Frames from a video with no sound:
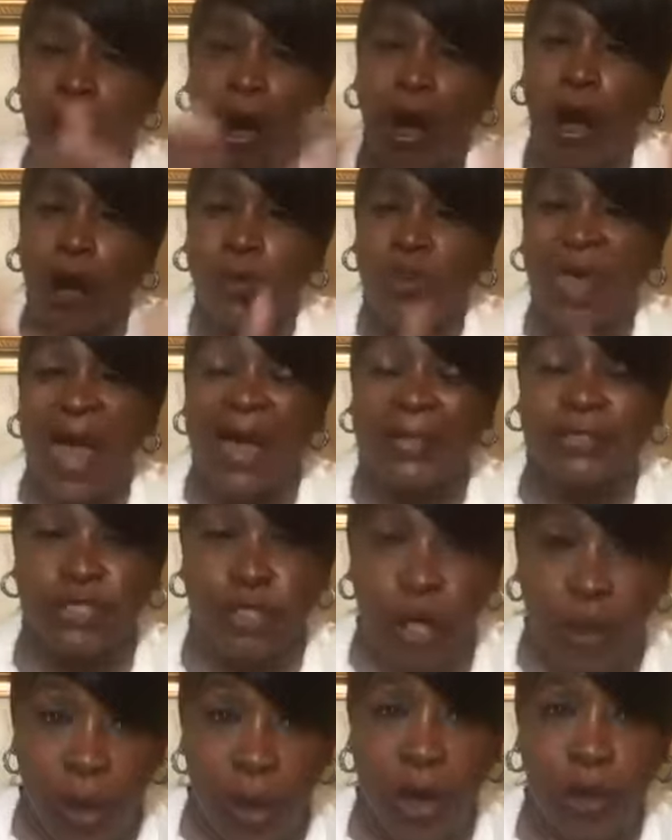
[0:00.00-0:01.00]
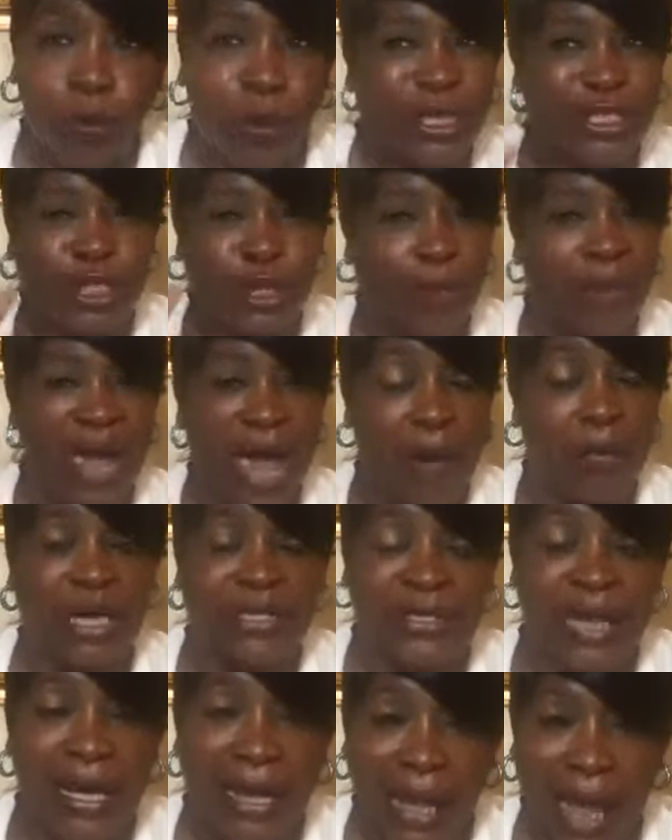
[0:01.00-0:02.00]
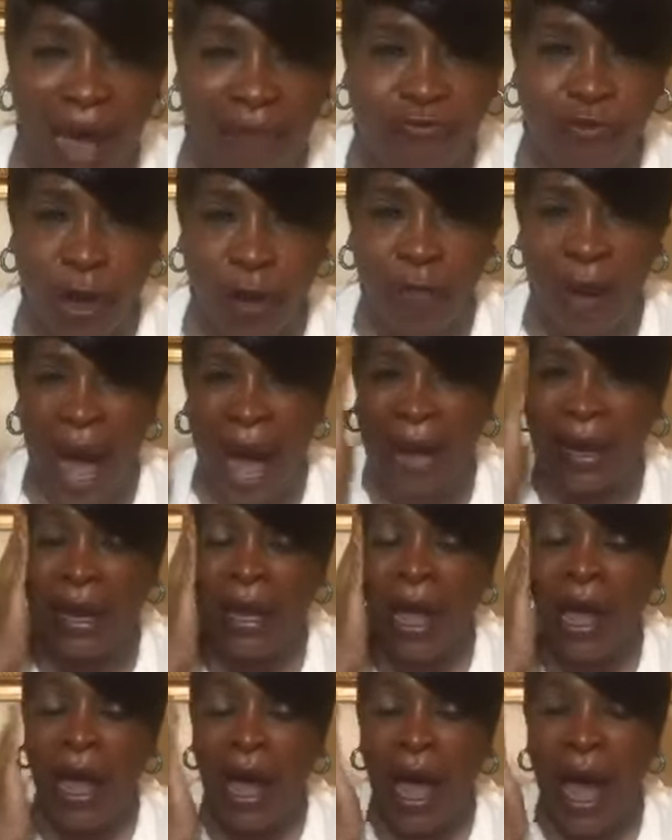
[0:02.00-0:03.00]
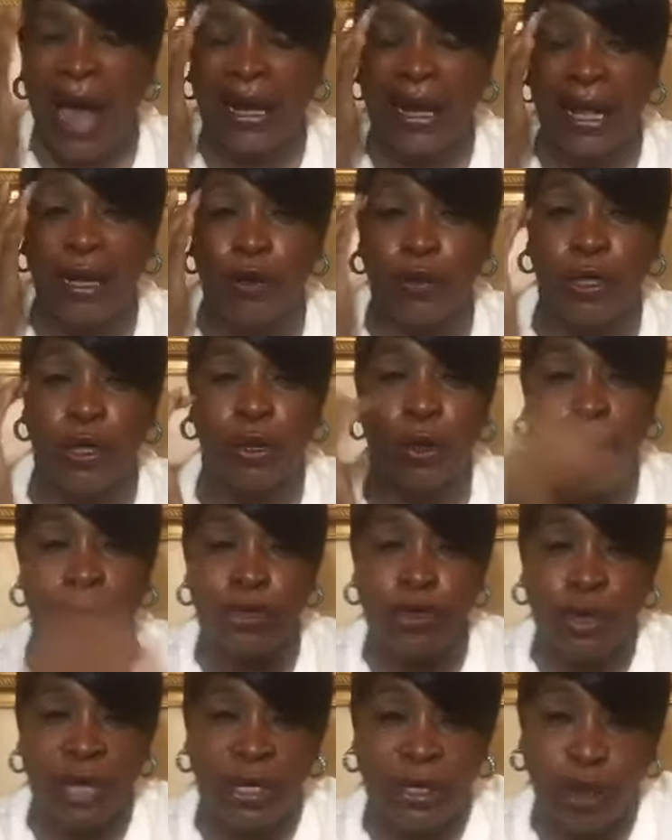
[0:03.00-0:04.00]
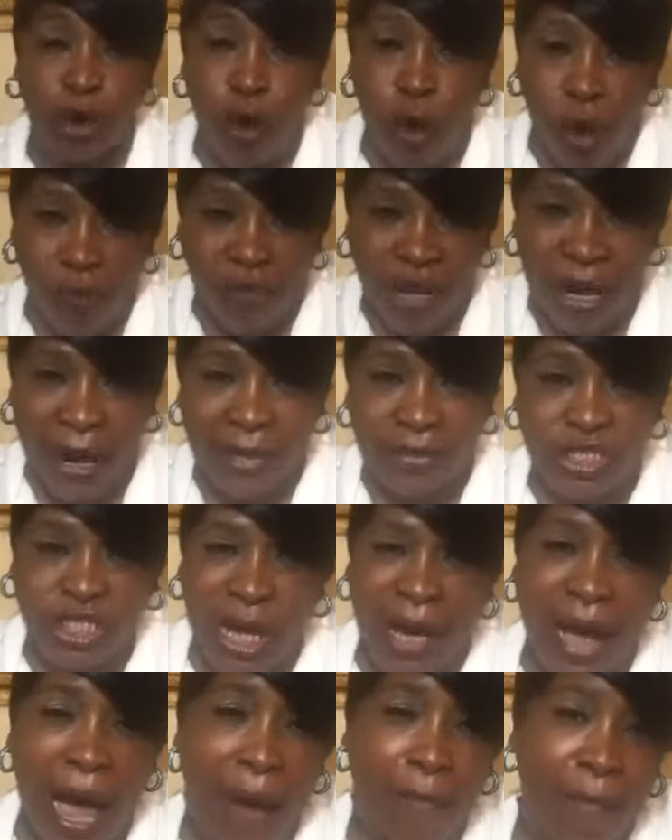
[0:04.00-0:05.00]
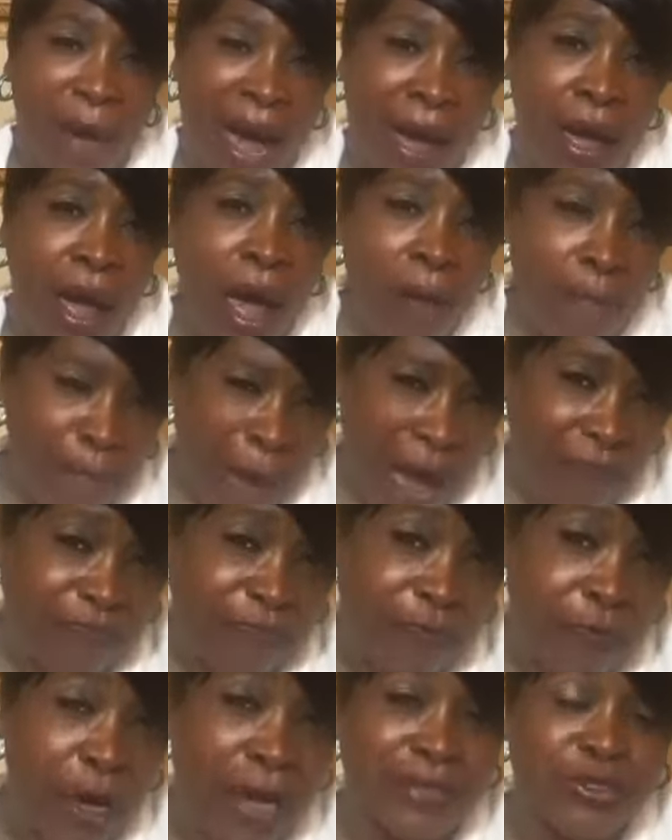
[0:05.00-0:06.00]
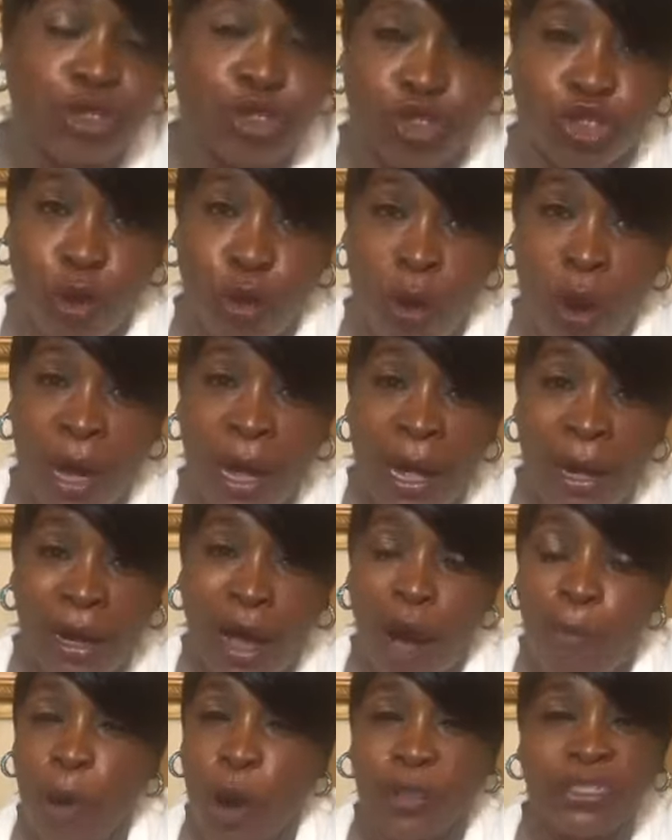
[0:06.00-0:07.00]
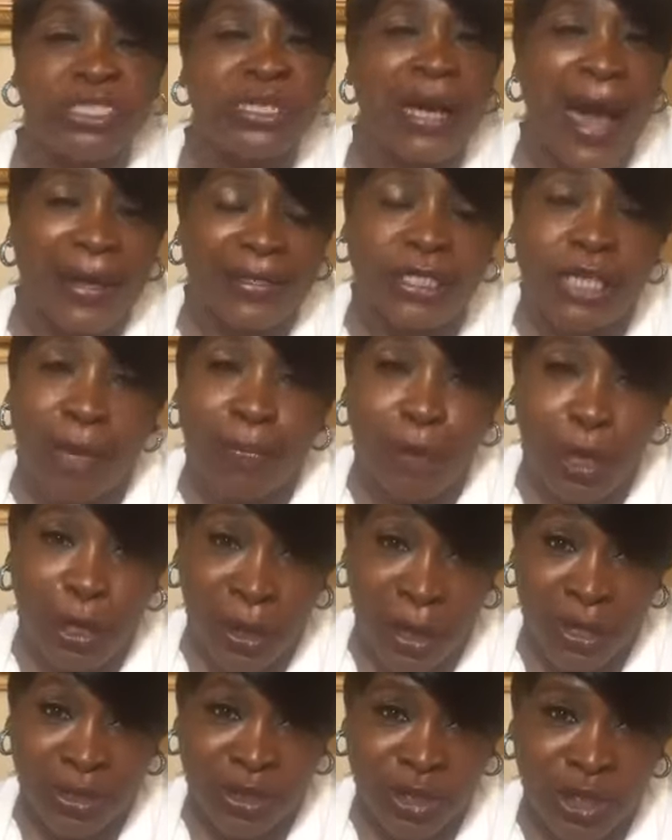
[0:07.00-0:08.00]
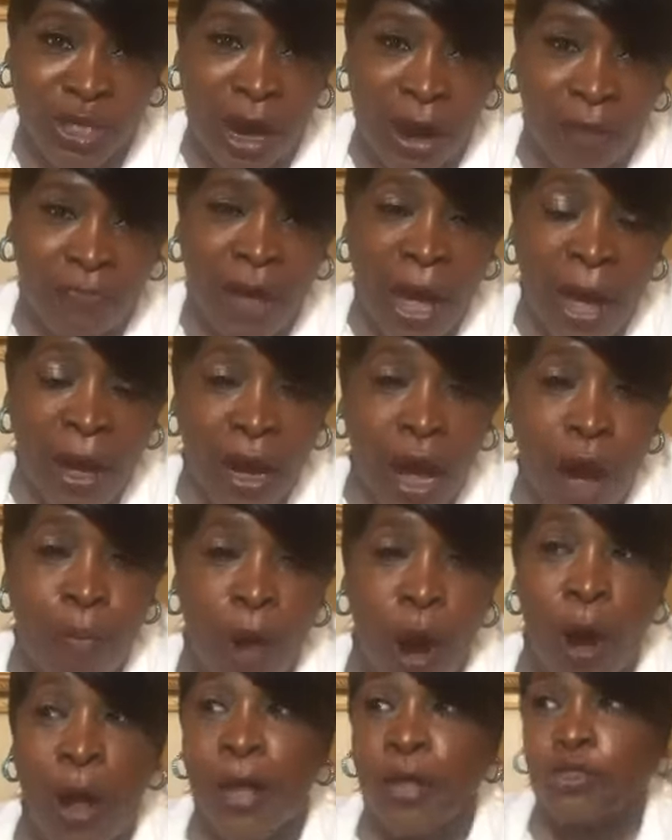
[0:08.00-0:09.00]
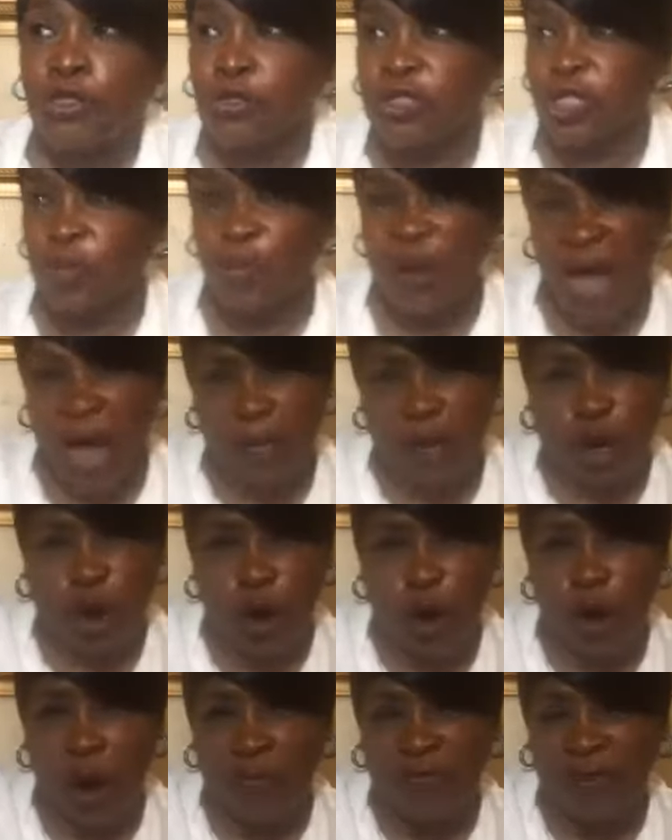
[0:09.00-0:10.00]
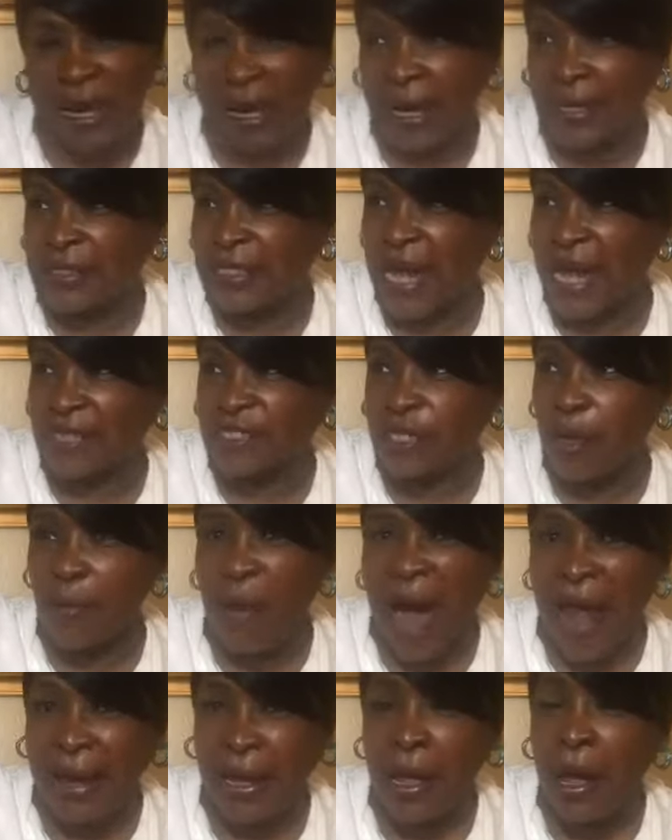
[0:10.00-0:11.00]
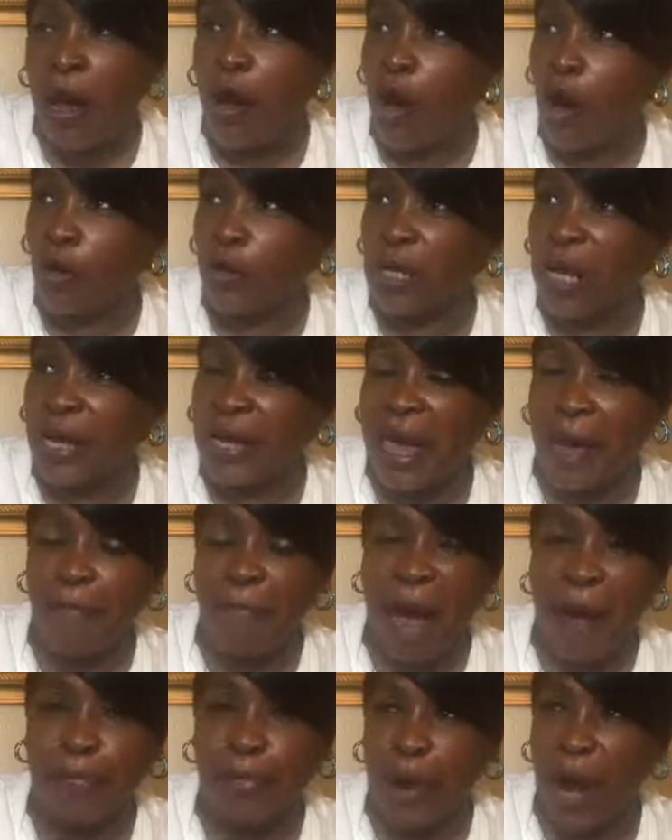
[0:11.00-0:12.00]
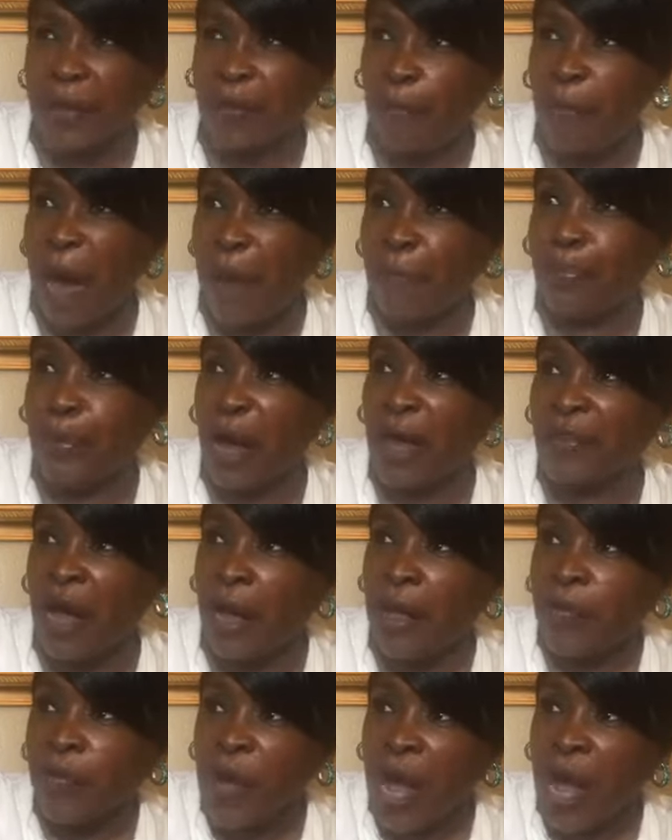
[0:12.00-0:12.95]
Oh, that's good. We should be able to tell everybody. Hallelujah, girl. You need to go over there and check out my, my friend's store. Come on. She got some good stuff. Come on. You should be able to go over there and tell somebody, oh, look at my brother. My brother,